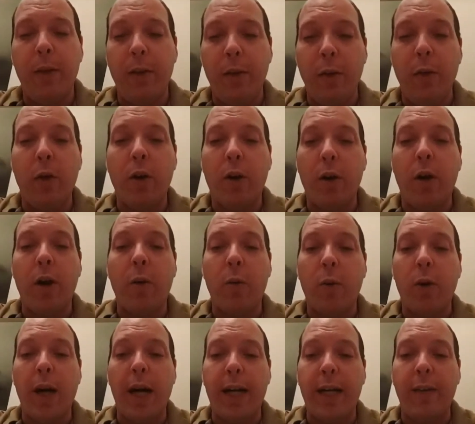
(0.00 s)
York Guard
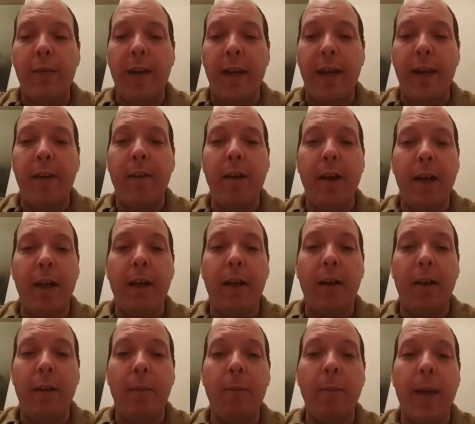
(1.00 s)
were activated
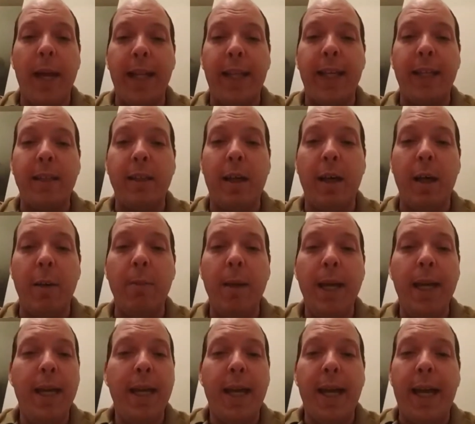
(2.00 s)
at that time,
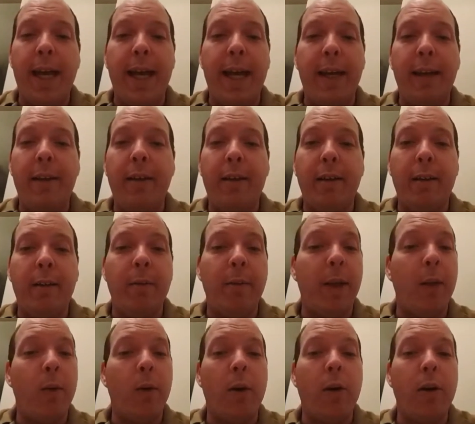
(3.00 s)
and
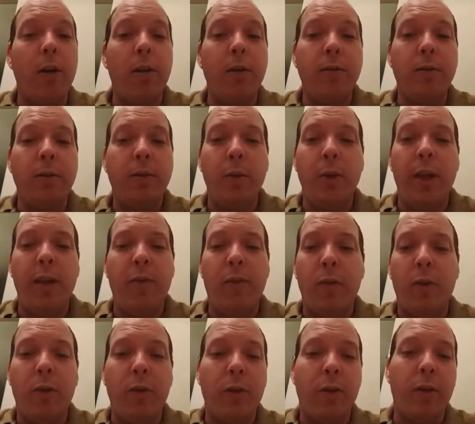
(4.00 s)
they were on duty
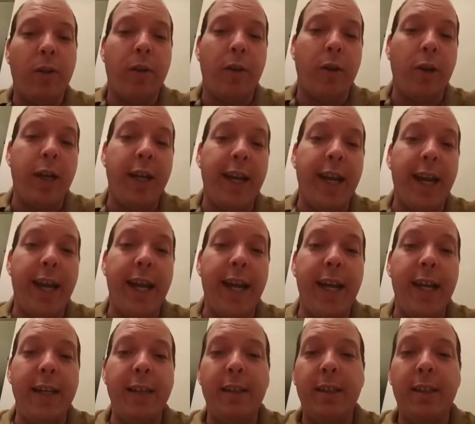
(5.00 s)
for 30
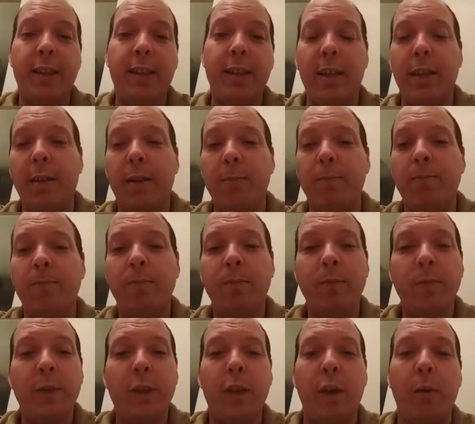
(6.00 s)
days.
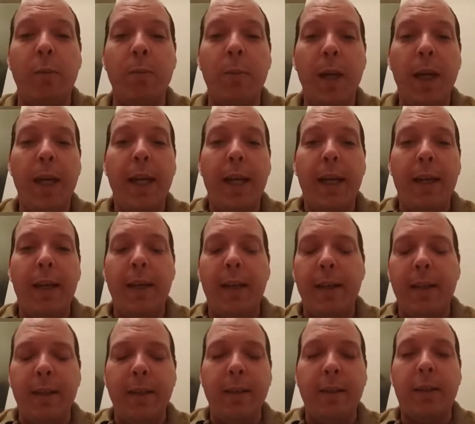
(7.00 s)
Some
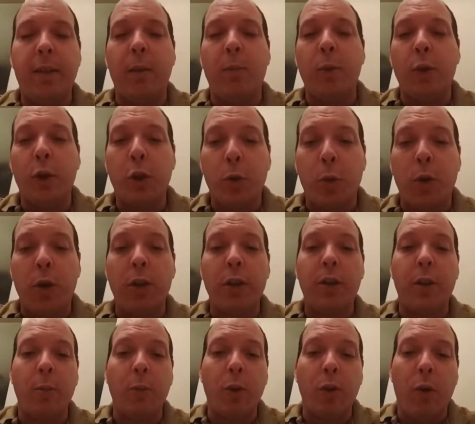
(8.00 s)
were shorter,
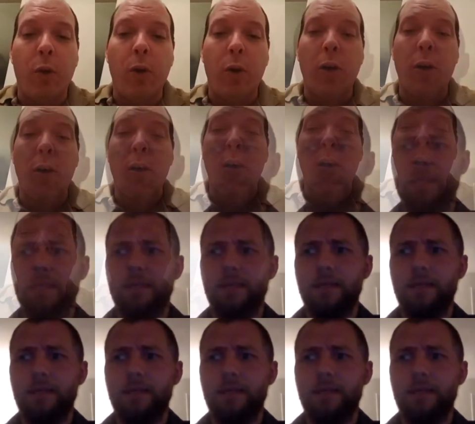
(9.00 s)
some were longer.